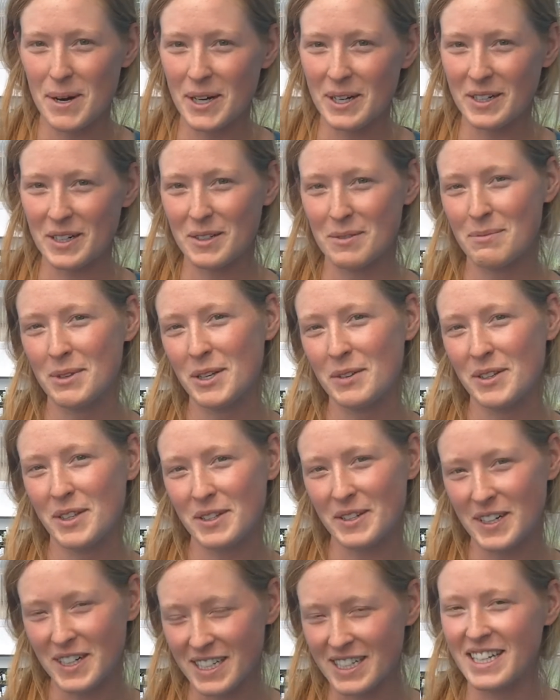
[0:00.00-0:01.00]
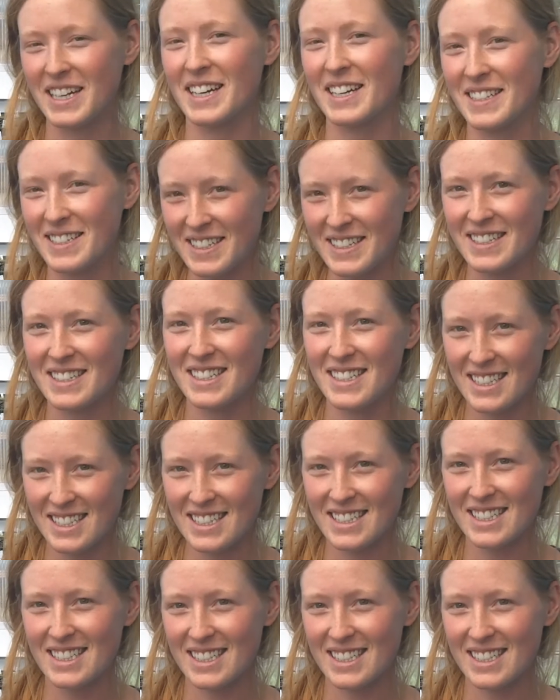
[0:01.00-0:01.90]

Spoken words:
partnered me with Grand Canyon.